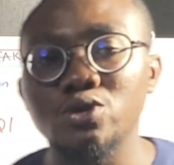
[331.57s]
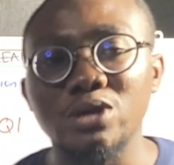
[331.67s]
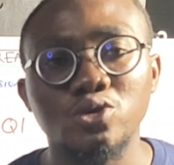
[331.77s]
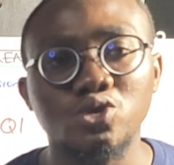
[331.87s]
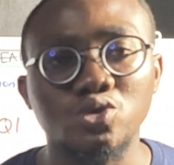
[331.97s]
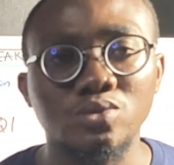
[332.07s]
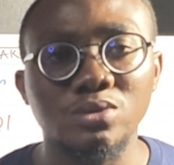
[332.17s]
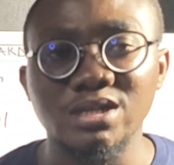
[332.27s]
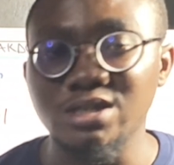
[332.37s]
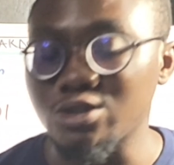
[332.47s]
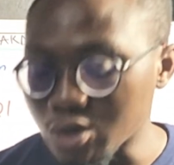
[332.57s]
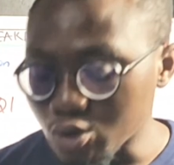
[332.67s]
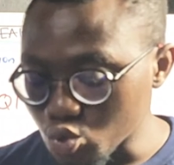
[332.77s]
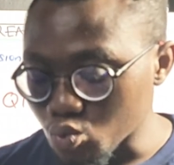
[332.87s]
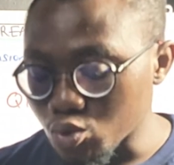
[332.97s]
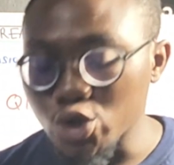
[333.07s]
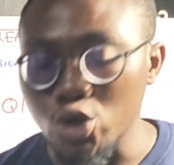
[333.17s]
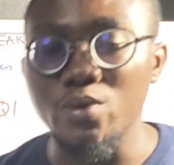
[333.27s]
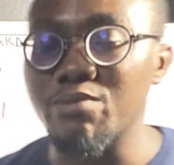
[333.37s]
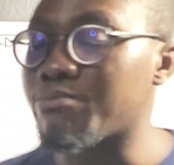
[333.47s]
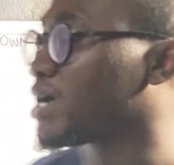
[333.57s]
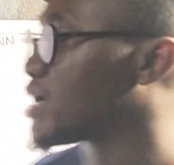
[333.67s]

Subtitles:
what you are going to do now is you are going to work your way